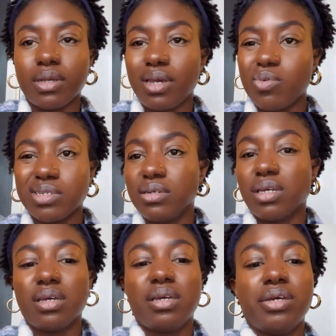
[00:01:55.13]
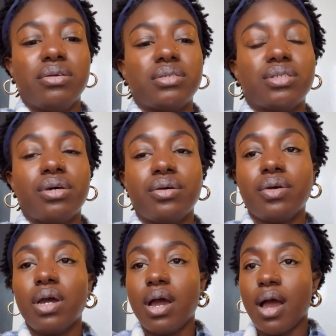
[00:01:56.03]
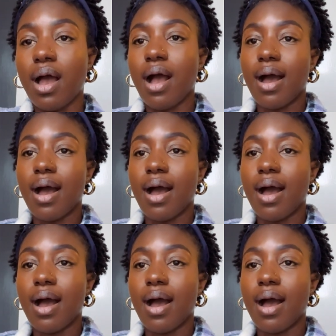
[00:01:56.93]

it wasn't looking cute, so raining.